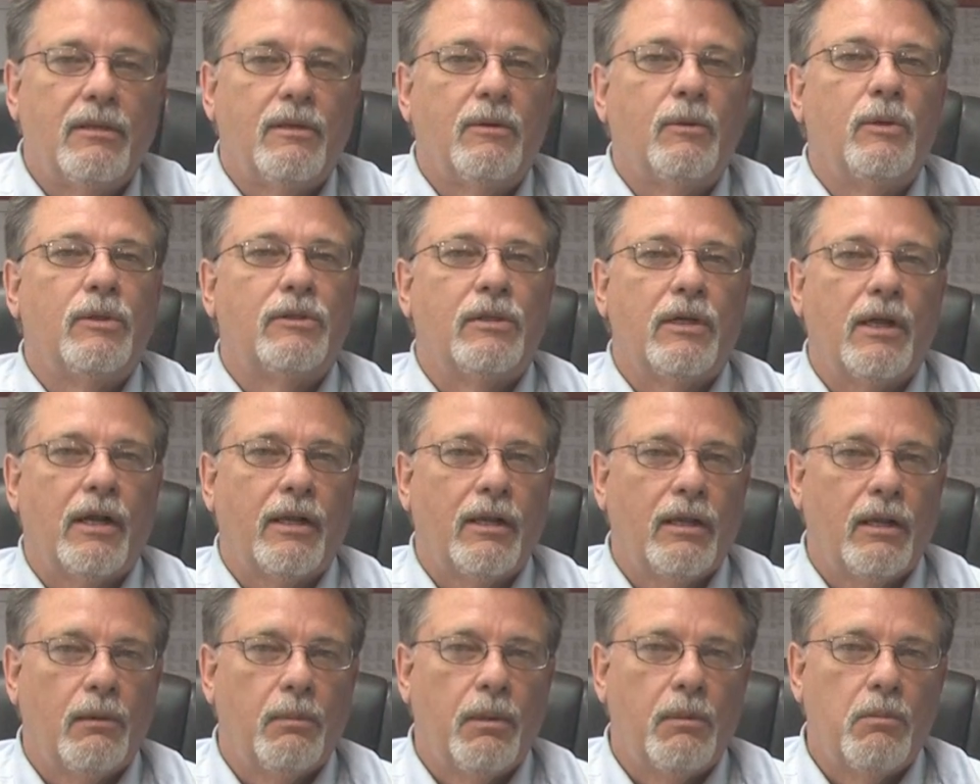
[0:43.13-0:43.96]
Uh, we'll
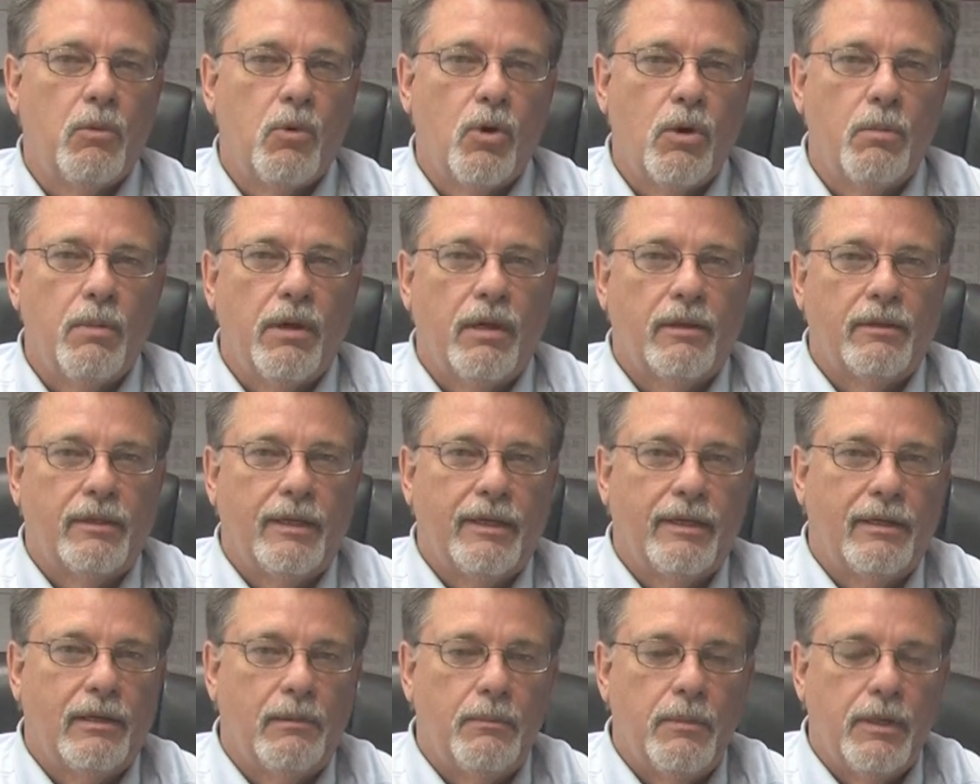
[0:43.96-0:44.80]
talk a little bit more about
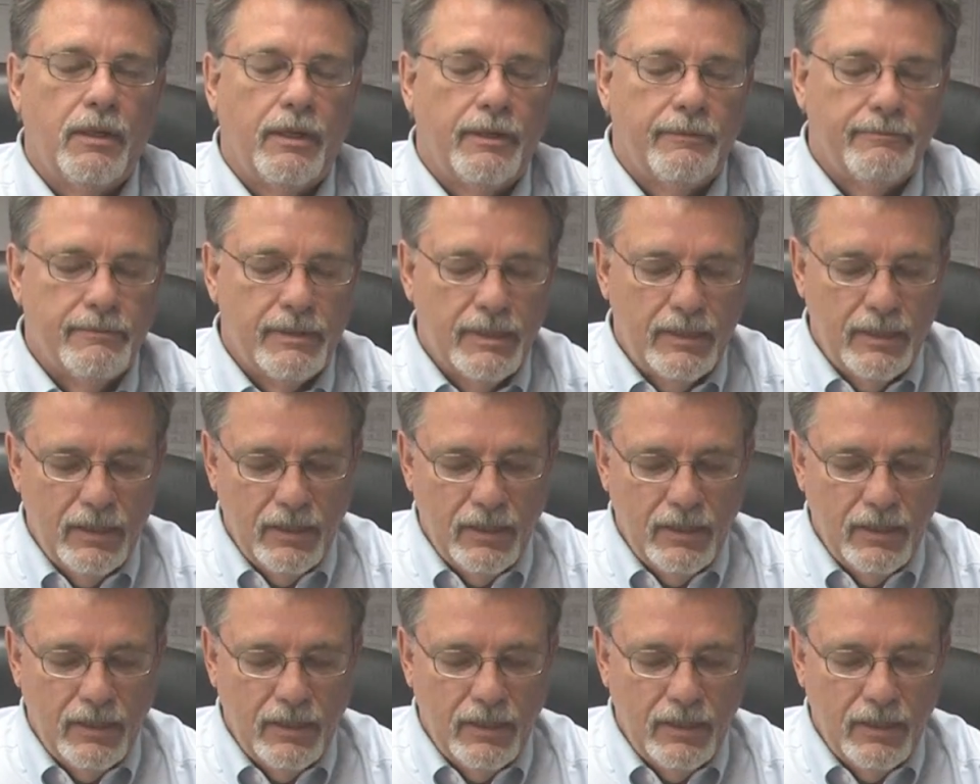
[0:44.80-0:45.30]
that in a minute.